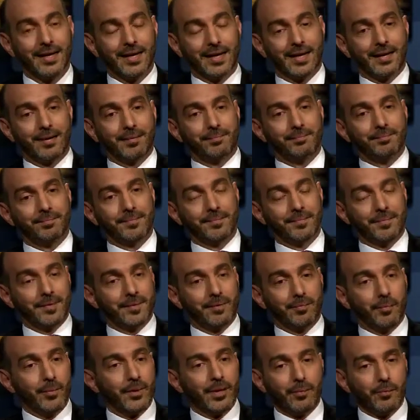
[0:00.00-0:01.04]
Um,
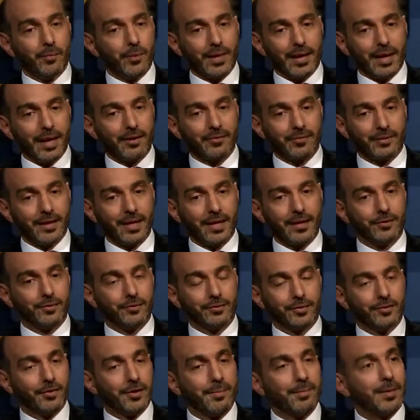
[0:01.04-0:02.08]
we, we have
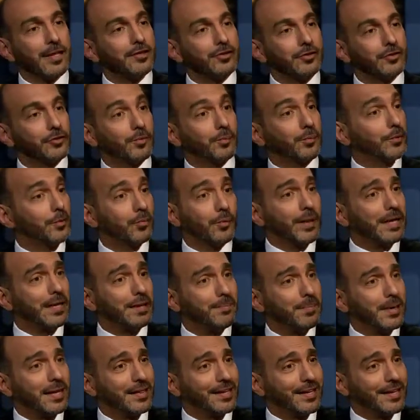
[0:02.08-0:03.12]
now tremendous support.
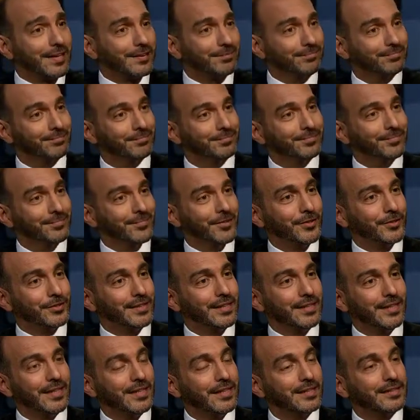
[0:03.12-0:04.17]
Wikipedia, you
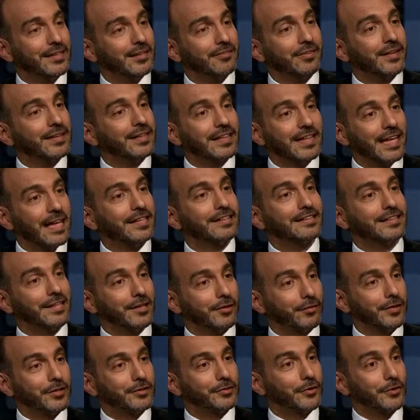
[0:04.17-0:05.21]
see, is a
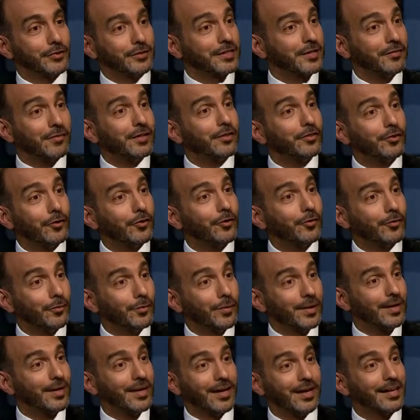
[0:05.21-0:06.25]
fantastic resource, even though
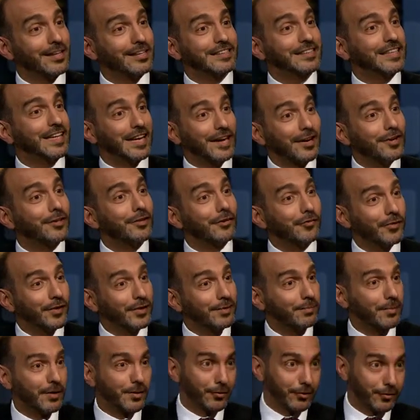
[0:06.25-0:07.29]
we are scared of
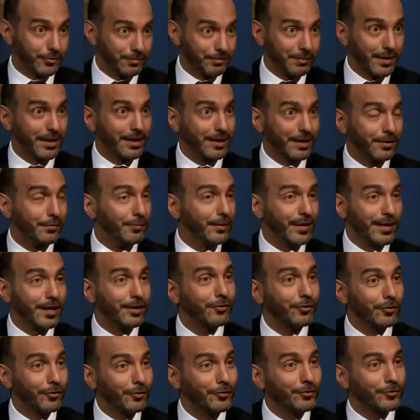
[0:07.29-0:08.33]
it because mainly we
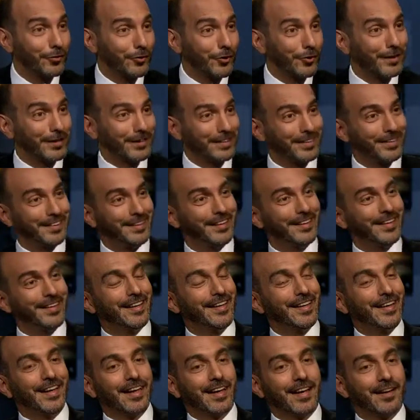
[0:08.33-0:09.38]
cannot control it.
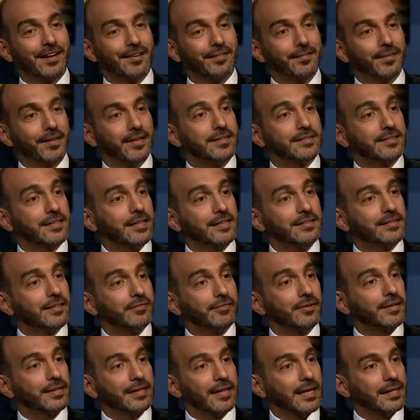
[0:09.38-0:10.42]
Uh, it's, it's a
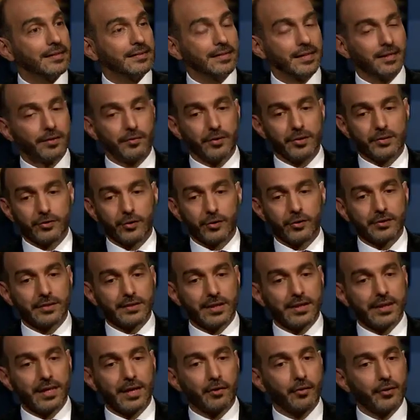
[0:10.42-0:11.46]
fantastic resource,
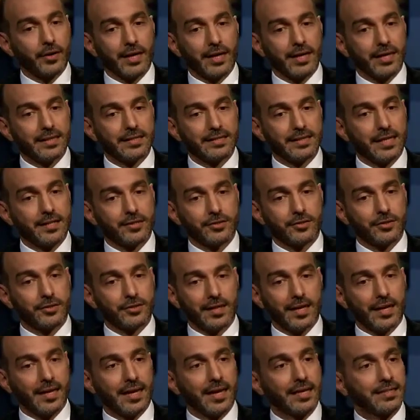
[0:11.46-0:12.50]
and there are
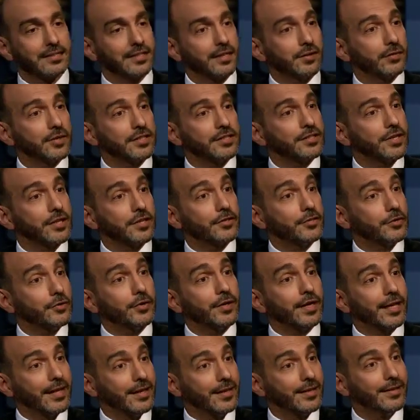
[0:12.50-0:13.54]
organizations like Cancer Research
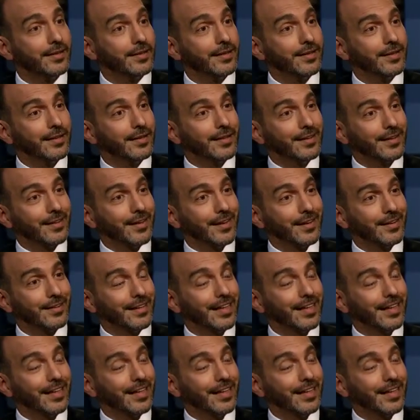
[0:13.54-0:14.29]
UK uh,